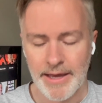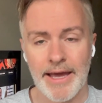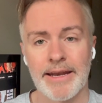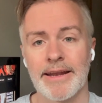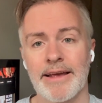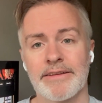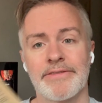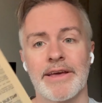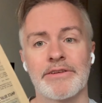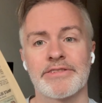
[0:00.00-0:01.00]
And it has a
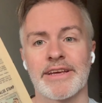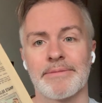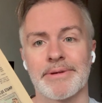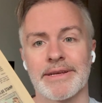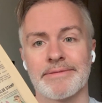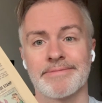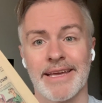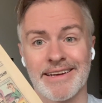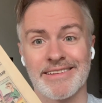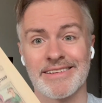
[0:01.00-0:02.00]
value stamp in it,
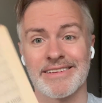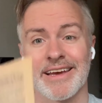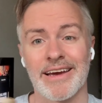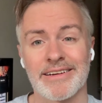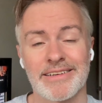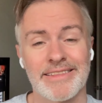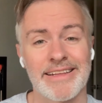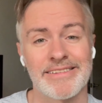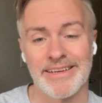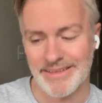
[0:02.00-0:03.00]
and it's intact.
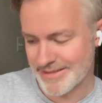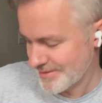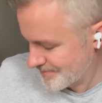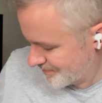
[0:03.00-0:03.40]
That's nice.